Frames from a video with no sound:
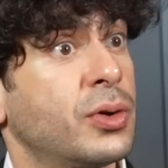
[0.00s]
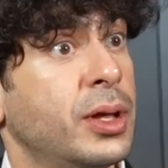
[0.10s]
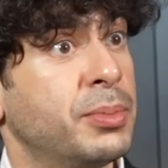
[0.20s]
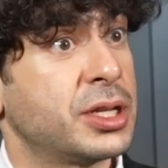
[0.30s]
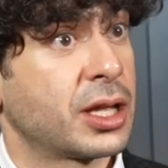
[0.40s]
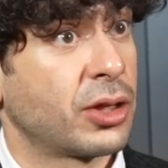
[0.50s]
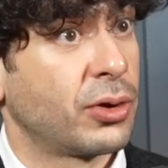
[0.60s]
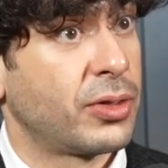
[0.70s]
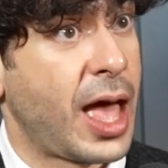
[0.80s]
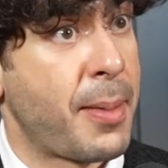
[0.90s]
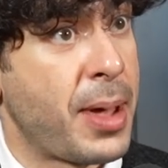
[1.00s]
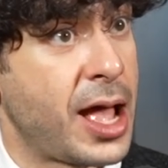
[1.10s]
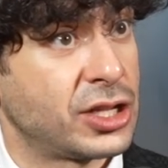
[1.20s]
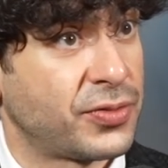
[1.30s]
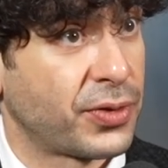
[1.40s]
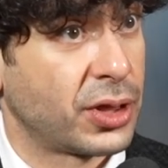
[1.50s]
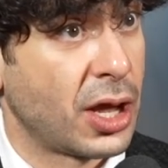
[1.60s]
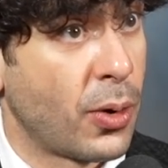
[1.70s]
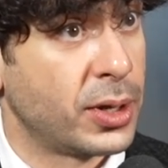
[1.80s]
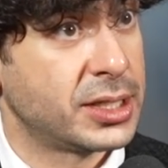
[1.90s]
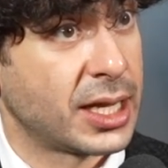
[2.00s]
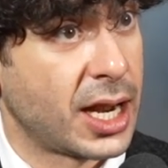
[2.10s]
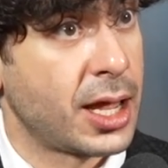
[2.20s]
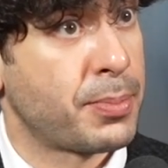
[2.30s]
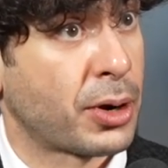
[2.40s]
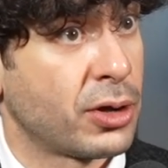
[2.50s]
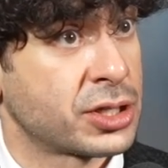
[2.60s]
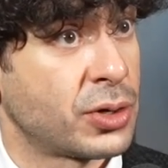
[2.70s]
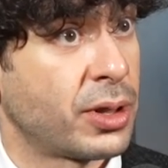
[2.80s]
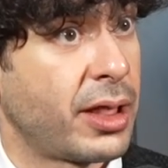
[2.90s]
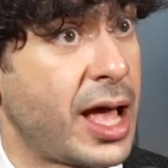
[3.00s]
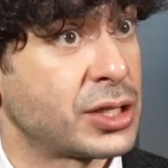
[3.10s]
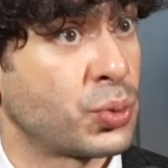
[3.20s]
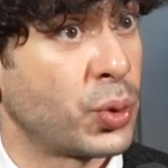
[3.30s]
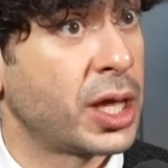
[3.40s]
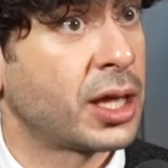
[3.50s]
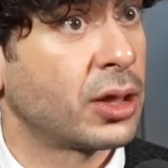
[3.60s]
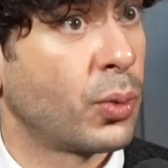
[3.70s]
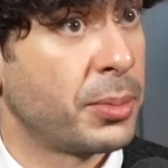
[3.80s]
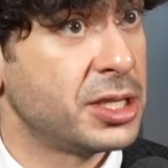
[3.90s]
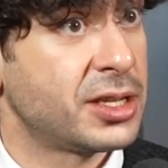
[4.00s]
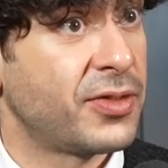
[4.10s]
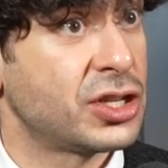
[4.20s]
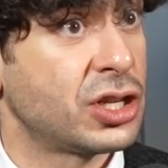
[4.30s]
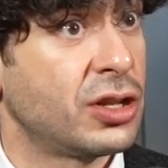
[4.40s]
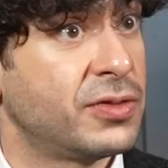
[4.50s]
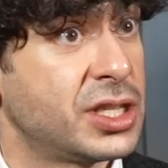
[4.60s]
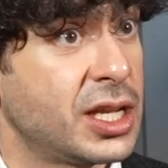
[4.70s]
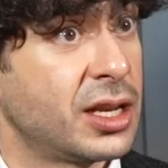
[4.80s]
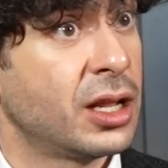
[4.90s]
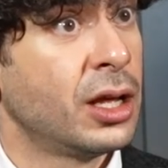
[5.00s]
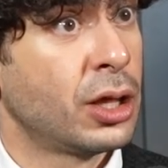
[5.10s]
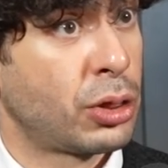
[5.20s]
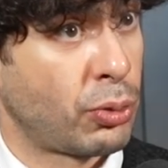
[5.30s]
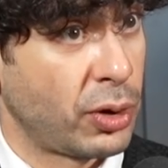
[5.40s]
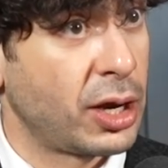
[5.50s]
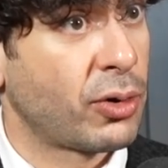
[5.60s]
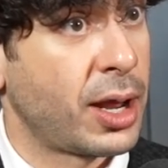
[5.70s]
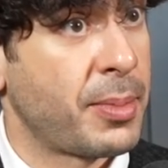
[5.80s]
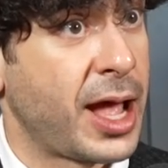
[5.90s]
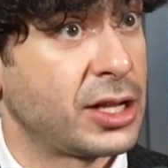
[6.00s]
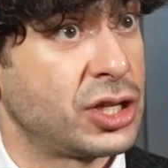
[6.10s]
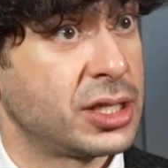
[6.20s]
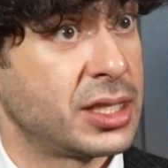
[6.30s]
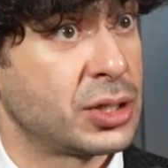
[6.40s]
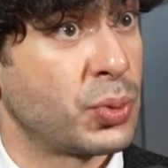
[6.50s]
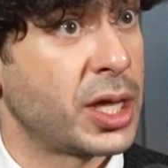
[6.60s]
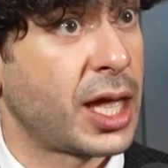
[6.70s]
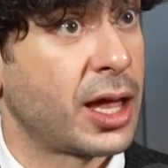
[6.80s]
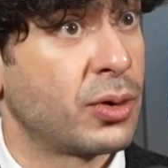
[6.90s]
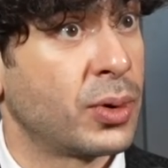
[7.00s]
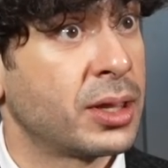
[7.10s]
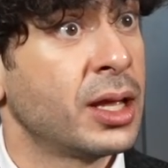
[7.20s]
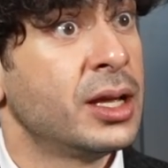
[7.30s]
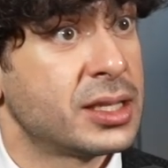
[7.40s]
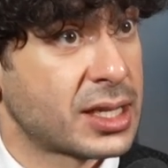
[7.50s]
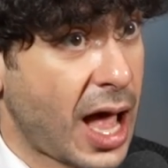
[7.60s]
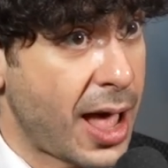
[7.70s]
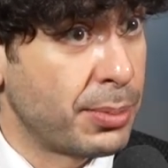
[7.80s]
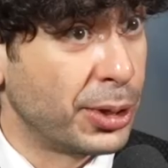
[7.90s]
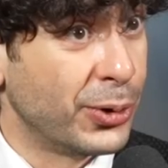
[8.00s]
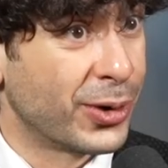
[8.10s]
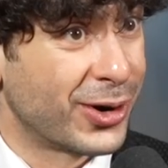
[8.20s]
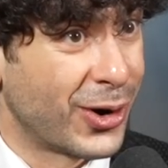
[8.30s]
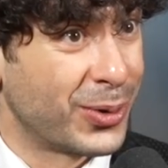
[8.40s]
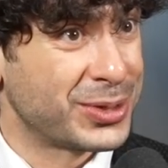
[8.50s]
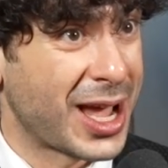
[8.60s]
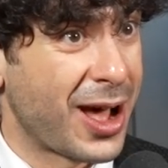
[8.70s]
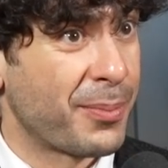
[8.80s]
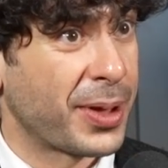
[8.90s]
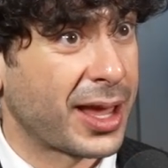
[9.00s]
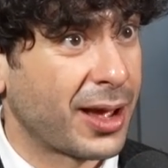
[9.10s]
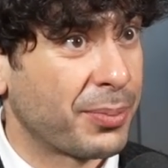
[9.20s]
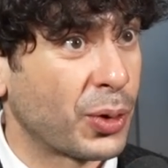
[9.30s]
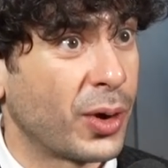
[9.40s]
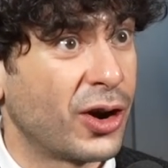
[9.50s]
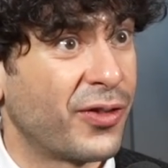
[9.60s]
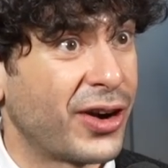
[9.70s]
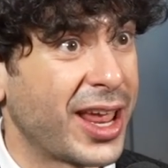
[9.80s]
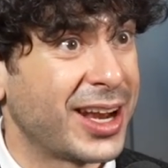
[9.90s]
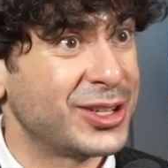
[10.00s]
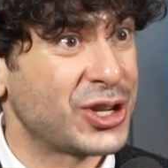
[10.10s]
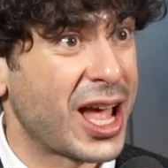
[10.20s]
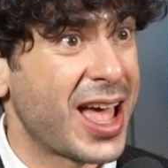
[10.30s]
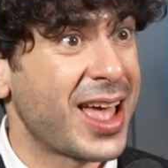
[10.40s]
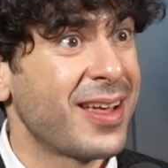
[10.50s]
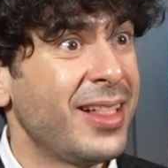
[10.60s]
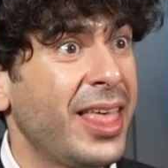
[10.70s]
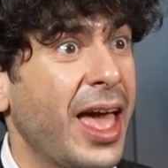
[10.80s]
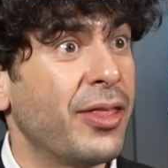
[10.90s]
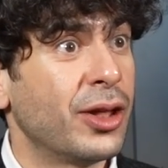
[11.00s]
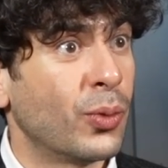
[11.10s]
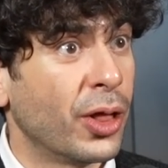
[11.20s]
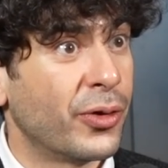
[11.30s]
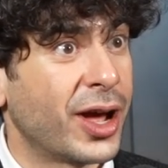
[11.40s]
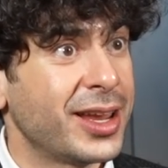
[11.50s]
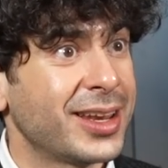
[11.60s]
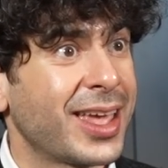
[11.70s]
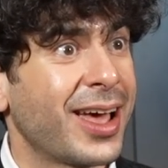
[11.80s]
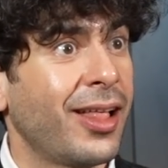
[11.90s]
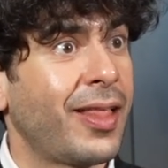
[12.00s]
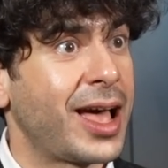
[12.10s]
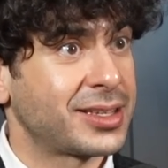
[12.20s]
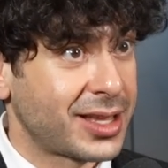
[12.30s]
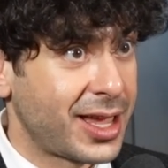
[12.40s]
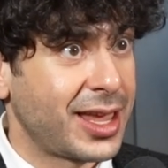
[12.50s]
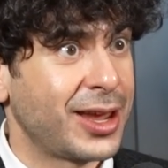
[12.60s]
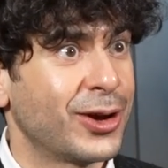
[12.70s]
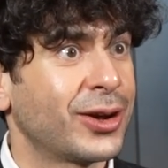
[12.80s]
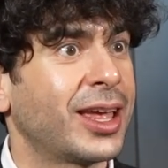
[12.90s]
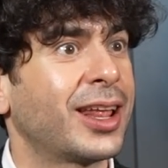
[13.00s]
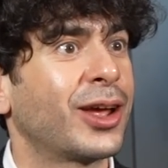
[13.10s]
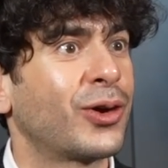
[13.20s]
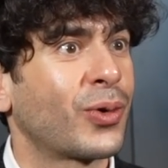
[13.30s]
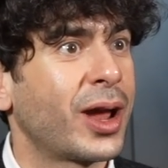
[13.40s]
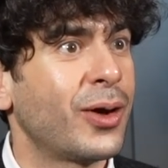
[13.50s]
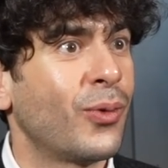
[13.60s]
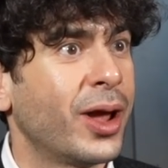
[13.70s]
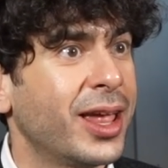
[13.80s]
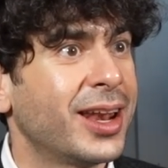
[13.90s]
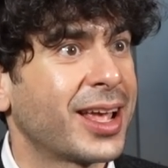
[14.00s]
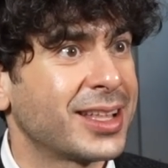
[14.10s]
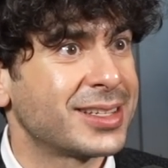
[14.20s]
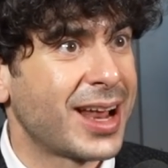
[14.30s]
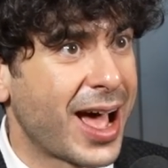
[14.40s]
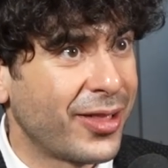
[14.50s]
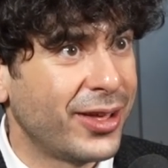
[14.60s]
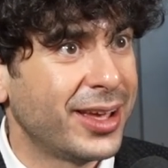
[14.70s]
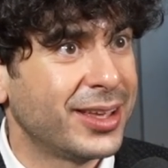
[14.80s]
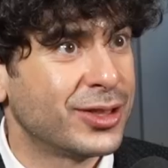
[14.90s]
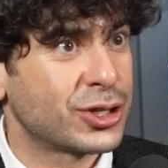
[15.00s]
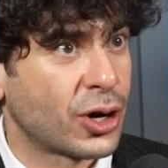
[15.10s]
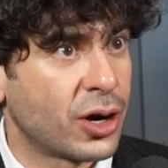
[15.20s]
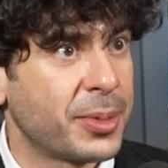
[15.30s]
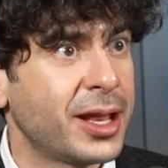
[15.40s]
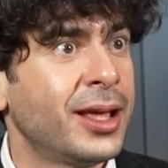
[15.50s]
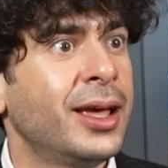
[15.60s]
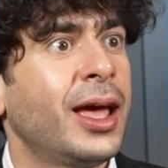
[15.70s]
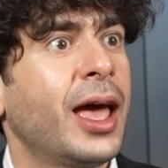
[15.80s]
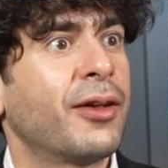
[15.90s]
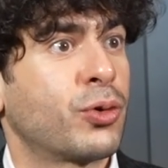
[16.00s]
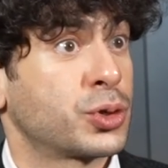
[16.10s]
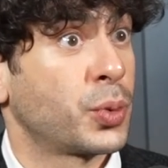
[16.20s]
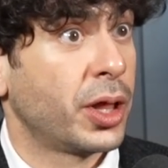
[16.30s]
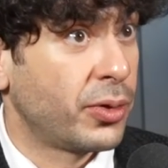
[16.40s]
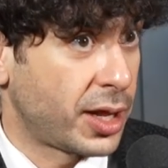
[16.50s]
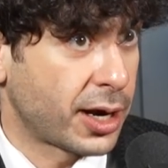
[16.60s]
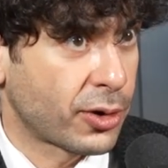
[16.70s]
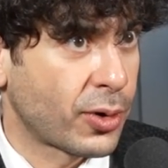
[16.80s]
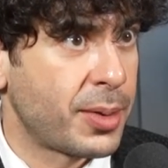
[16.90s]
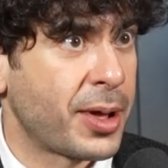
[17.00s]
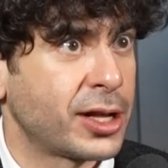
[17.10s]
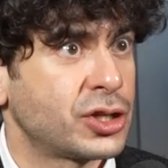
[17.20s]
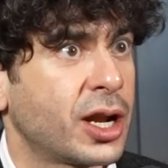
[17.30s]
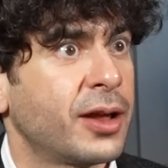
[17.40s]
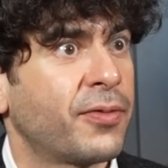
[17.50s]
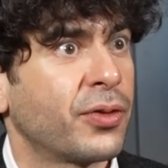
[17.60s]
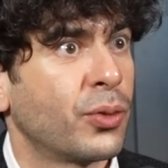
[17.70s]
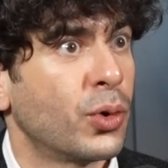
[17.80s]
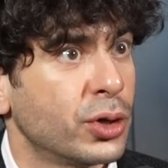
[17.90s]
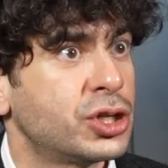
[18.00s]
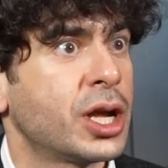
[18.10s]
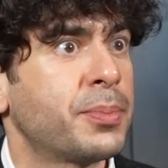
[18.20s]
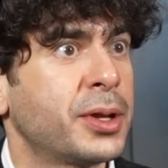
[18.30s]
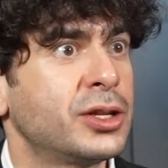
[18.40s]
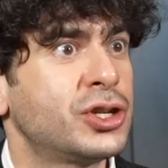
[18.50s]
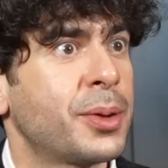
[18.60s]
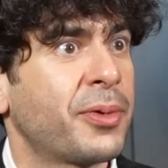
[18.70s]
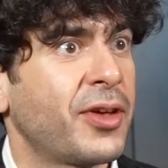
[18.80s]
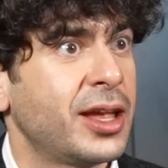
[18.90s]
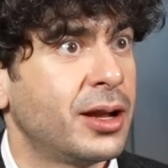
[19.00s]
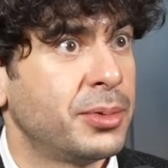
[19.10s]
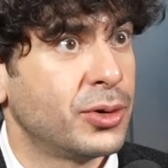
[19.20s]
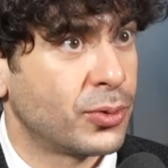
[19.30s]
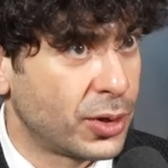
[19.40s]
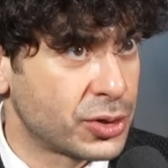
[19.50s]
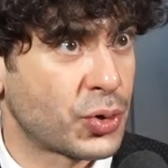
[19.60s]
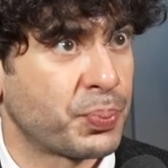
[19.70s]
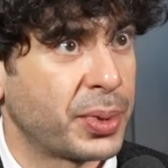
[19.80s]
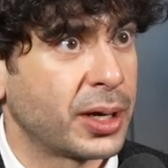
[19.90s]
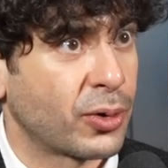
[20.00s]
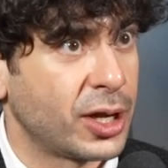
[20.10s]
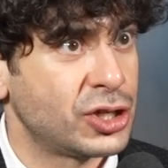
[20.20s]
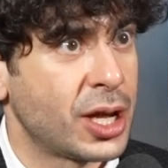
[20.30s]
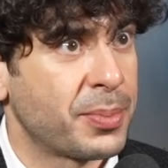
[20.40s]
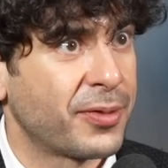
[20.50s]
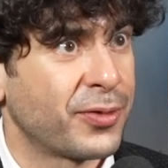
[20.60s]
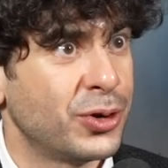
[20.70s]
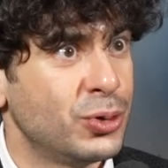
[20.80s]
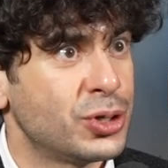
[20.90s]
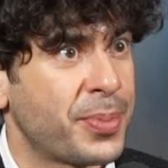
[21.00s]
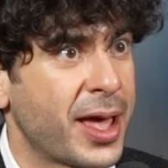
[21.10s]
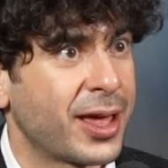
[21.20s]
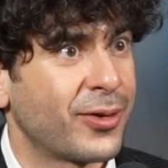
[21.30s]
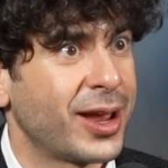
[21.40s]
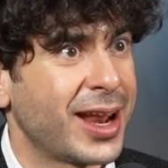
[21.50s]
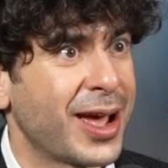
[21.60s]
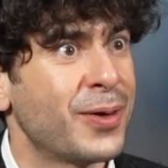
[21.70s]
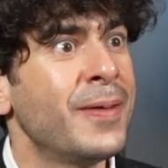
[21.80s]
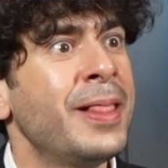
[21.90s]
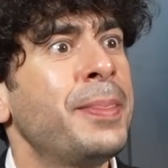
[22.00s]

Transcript: So in particular, that match for the Owen tonight, but also the last week in the women's division, you've seen three great matches this weekend with Sky Blue in her hometown picking up the win over Anna Jay, and then Willow Nightingale last night here getting a great win against Nyla in the tournament. And of course, Willow then had a great match tonight for the World Championship of A E W, and Willow's been a great champion for New Japan right now.